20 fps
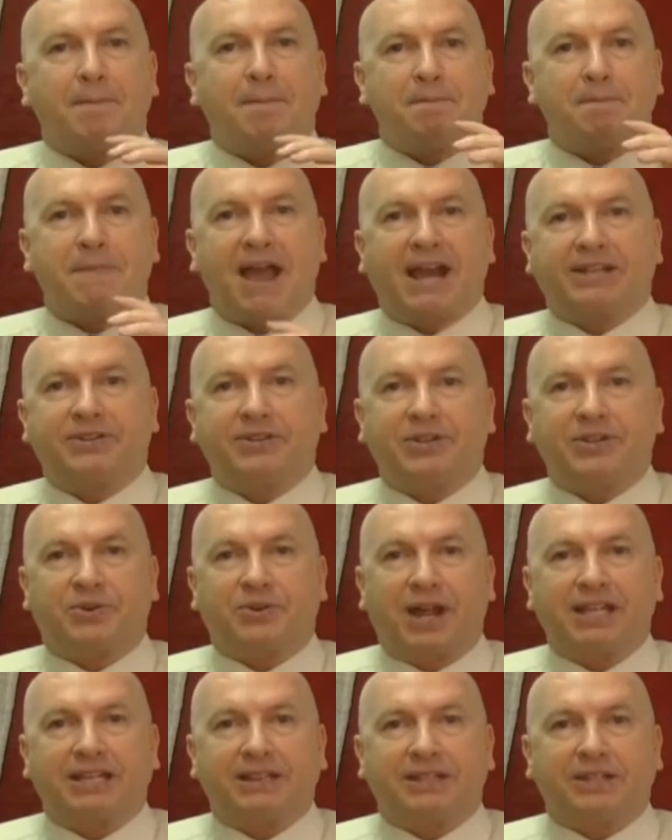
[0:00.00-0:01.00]
Back to the
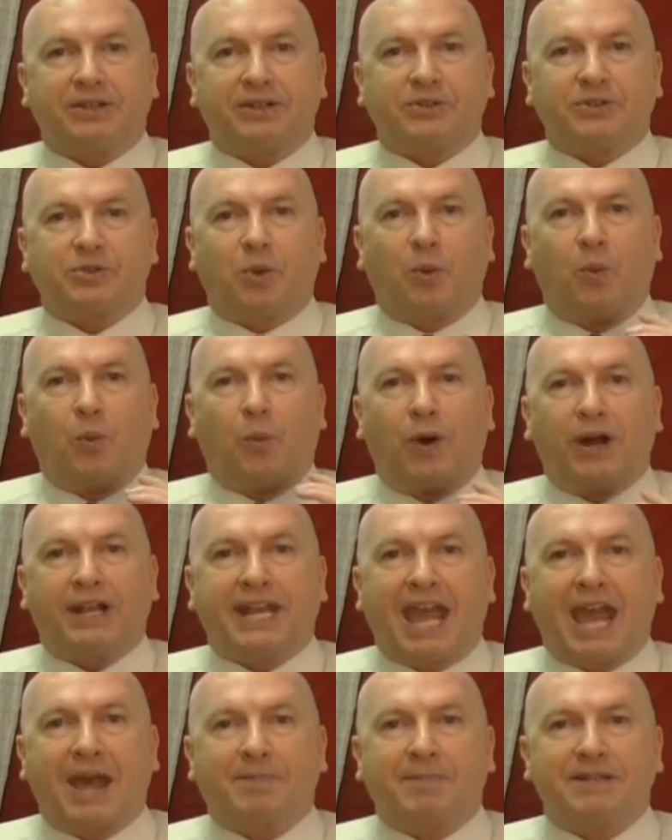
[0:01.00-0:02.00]
dry cleaners. What
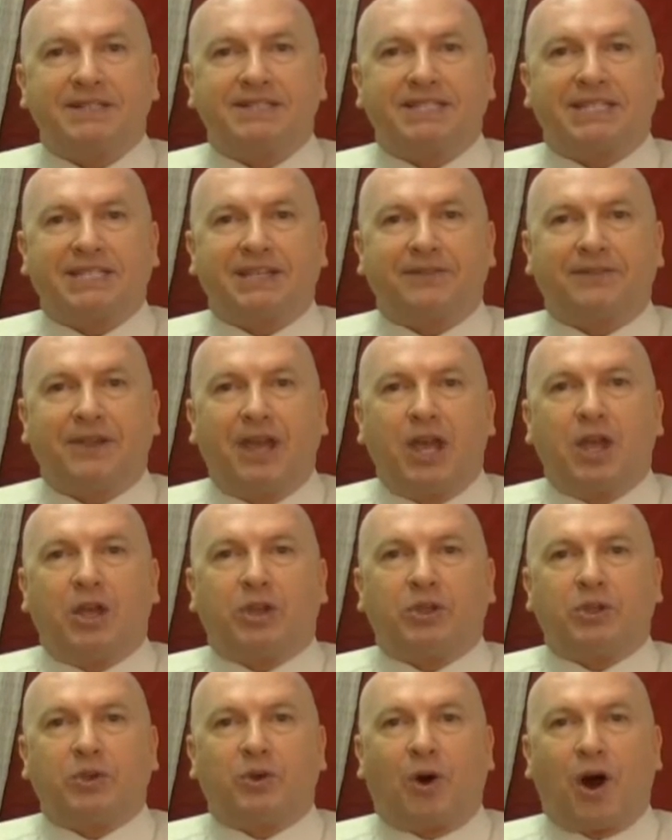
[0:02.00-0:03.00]
happens if
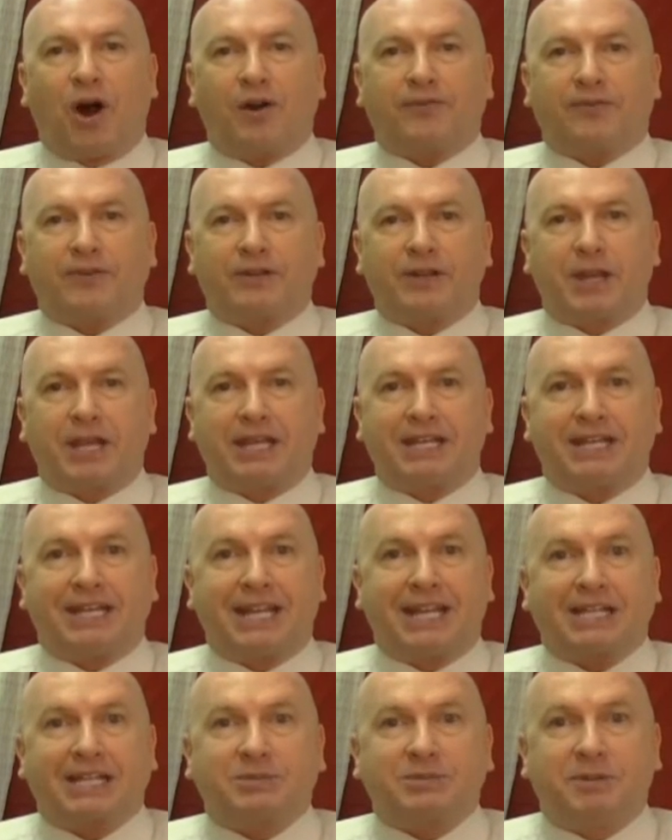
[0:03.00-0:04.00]
you offer
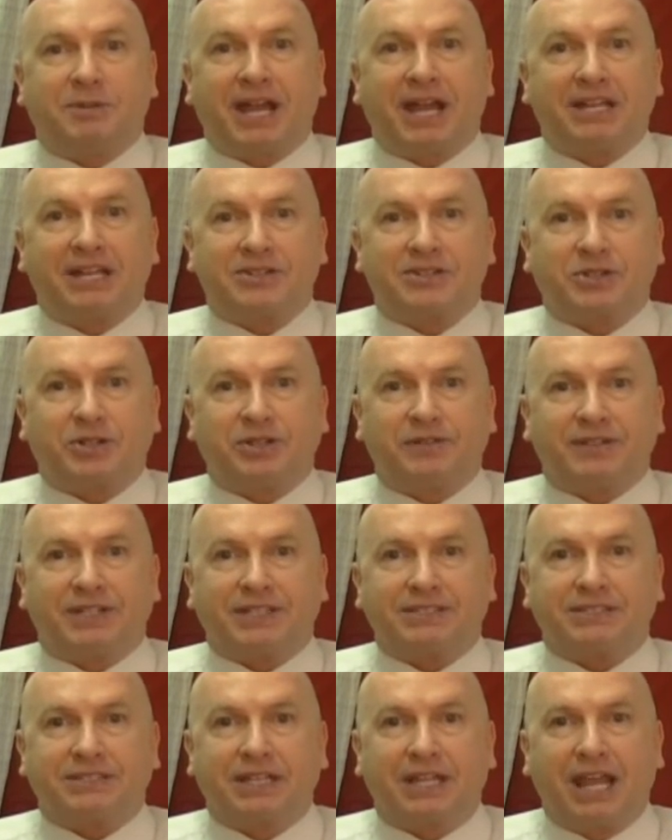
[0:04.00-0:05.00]
an expedited
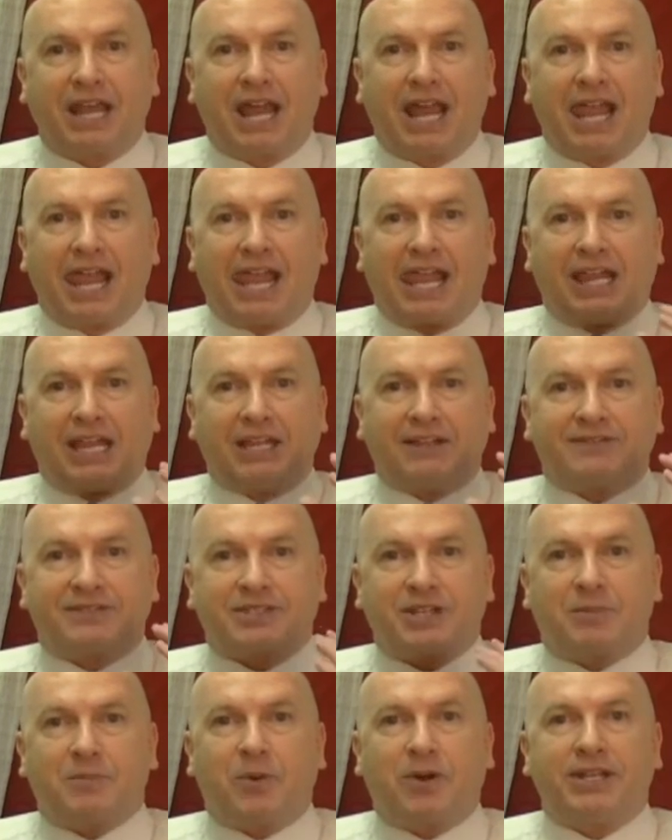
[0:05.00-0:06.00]
service? If
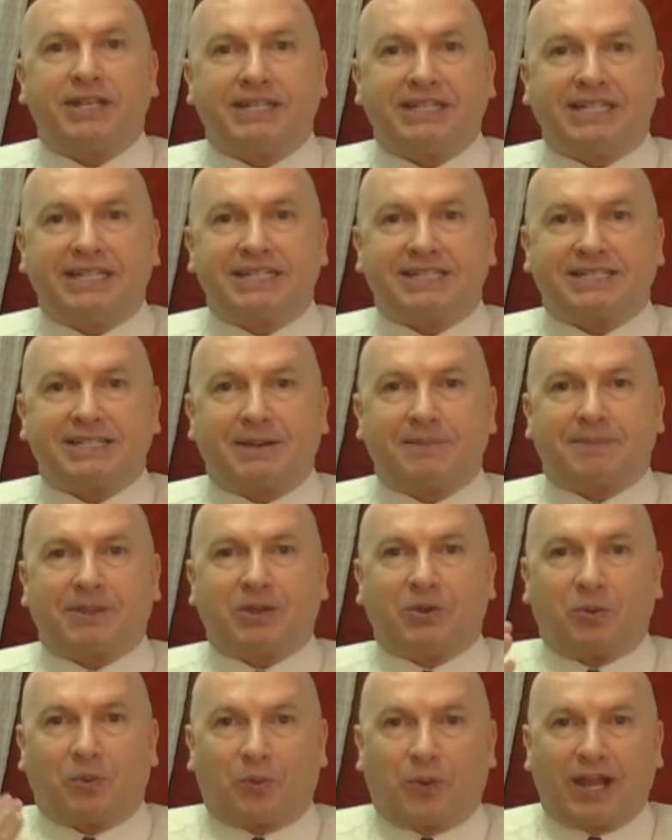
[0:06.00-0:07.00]
someone needs
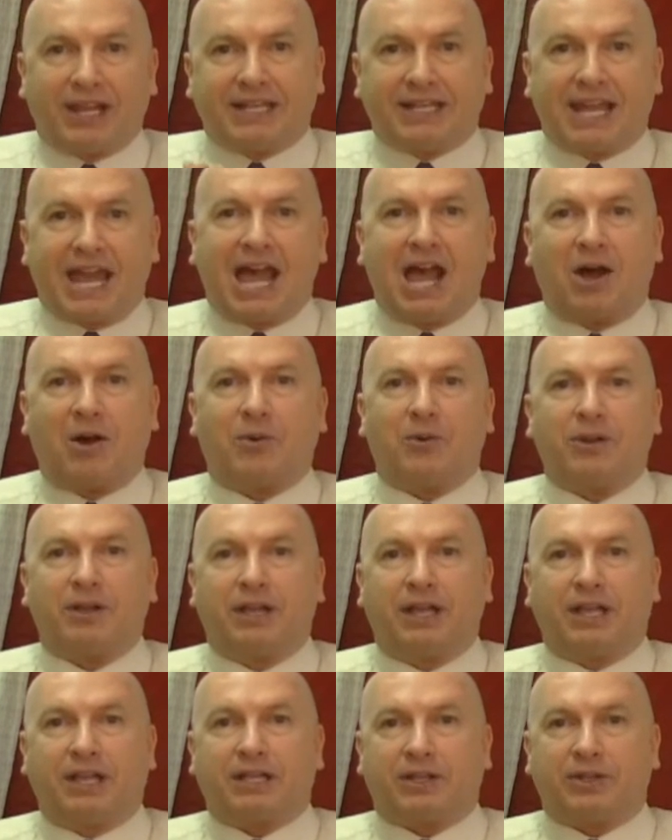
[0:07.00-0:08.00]
something right now,
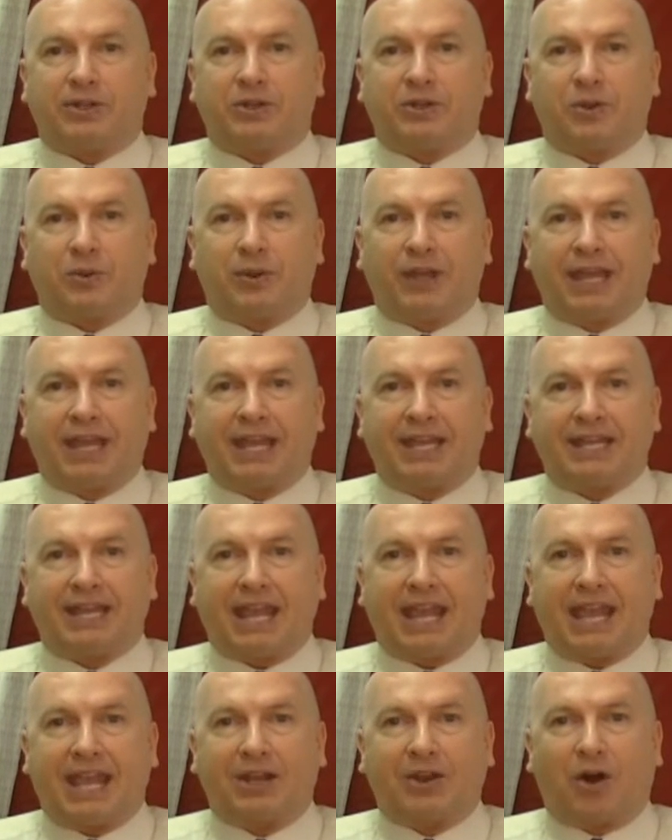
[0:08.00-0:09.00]
can you go ahead
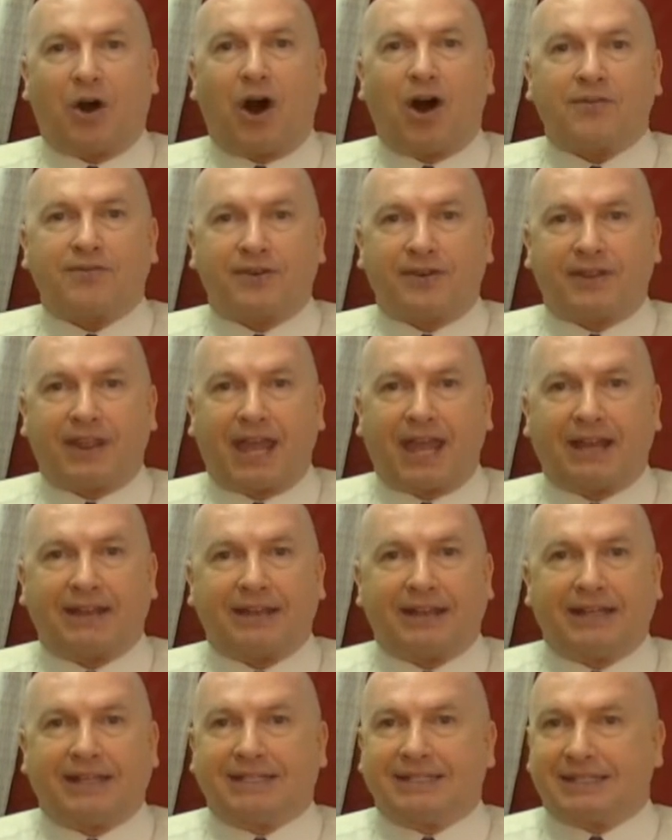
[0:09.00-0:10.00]
and offer that?
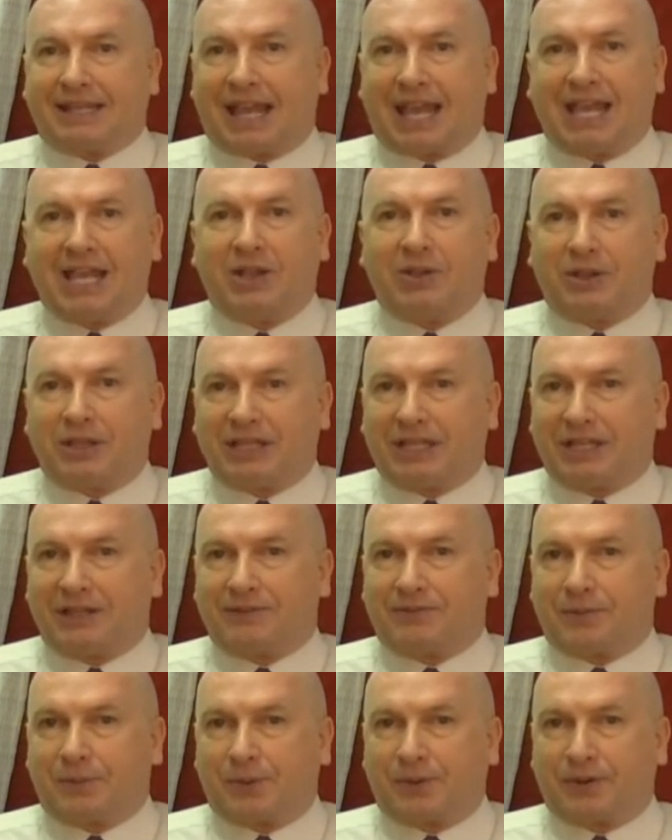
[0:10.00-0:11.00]
Hey,
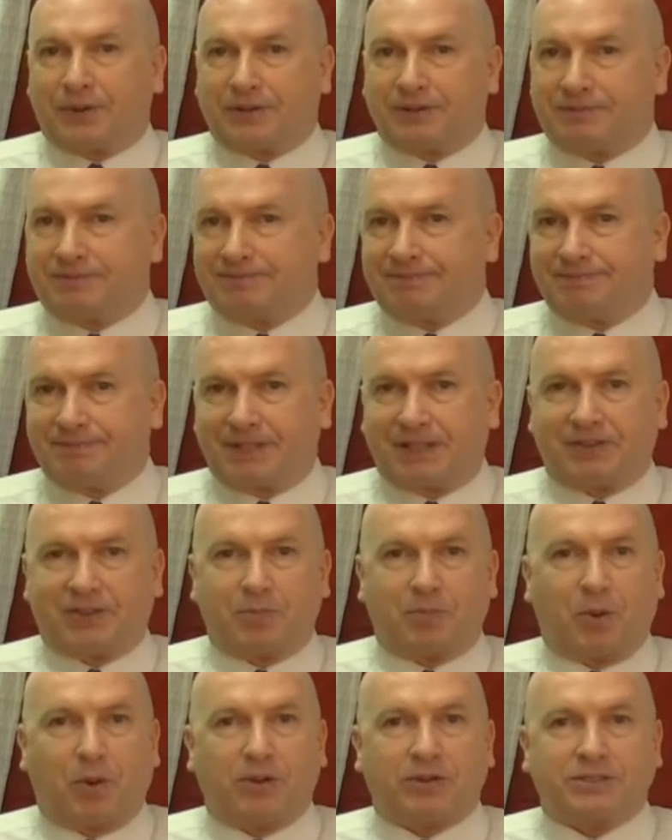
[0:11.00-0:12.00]
if the
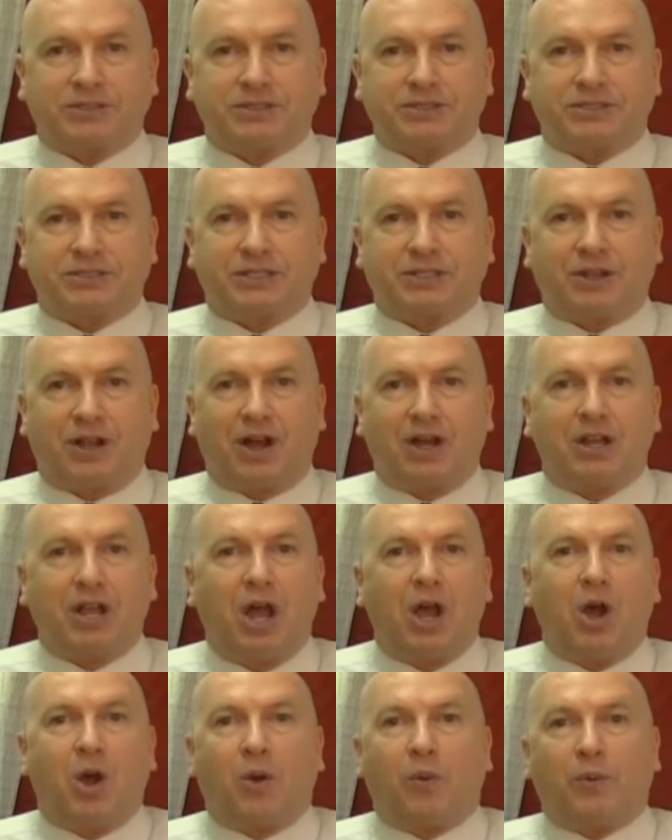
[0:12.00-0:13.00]
boilers are still on,
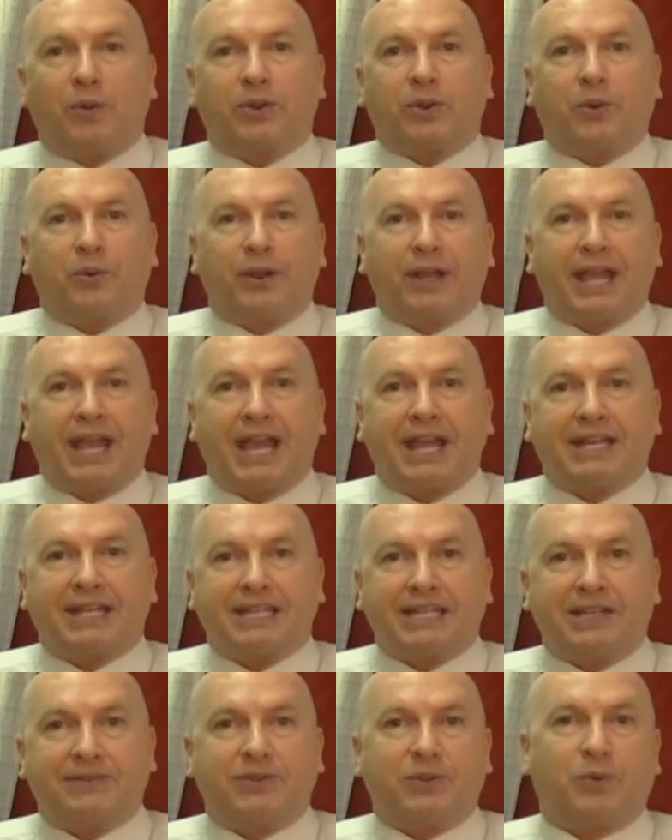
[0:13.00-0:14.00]
we'll go ahead
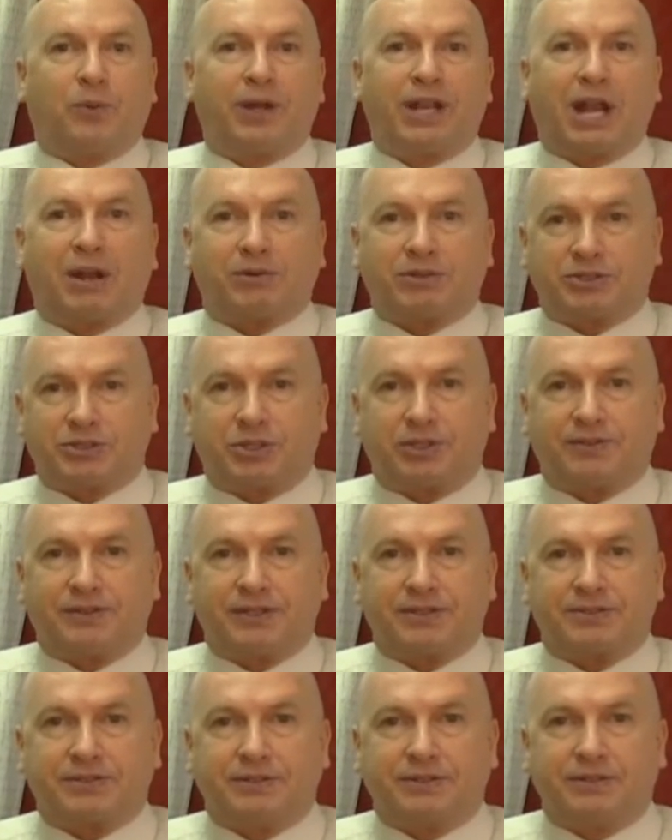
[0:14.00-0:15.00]
and give you 1 hour
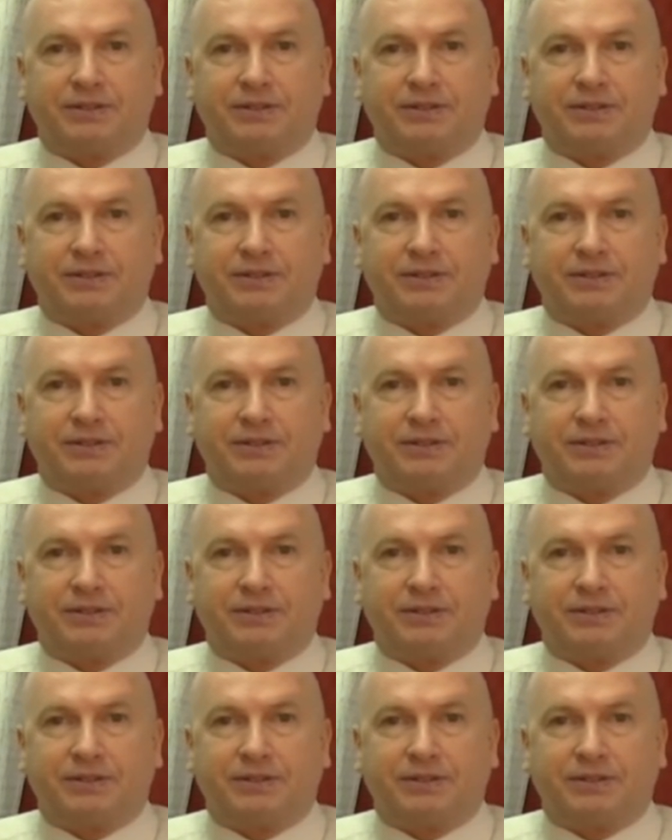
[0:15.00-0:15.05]
service.